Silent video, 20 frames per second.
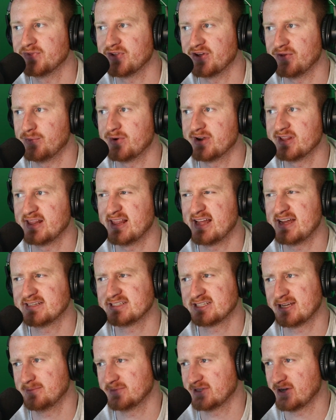one of the
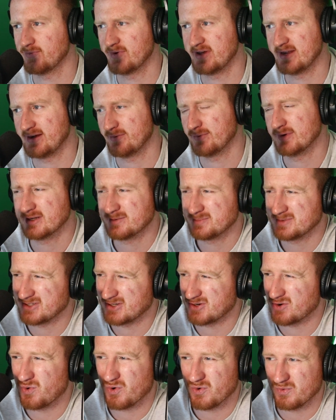last times I went up
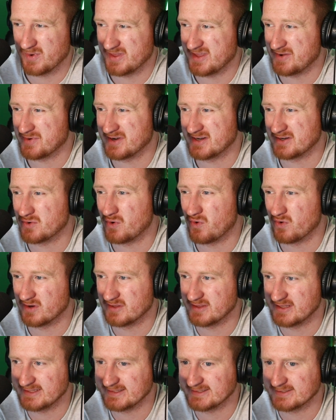to court when they were in
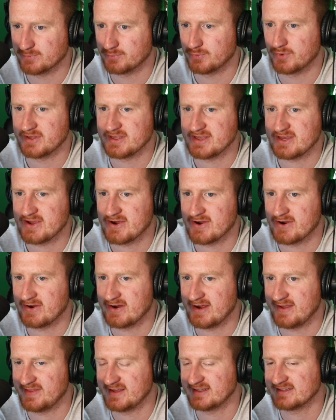Cortland 1
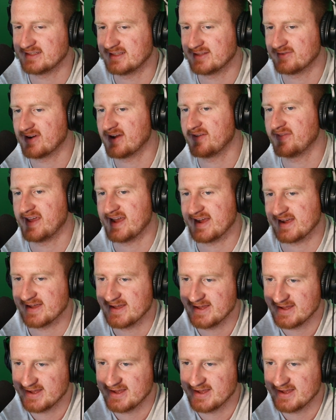year, and they sent around like